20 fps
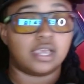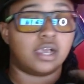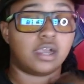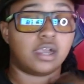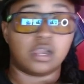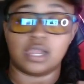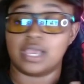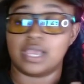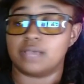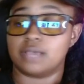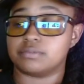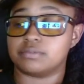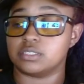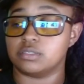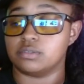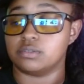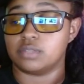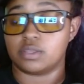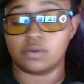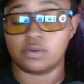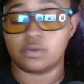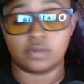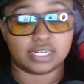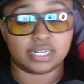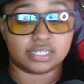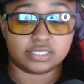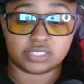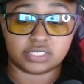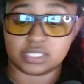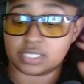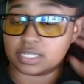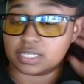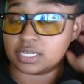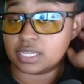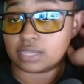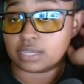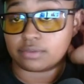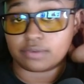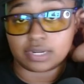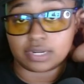are absolutely going at each other
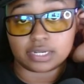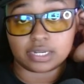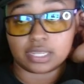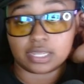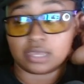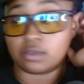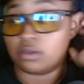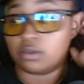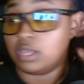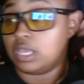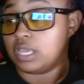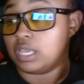neck right now.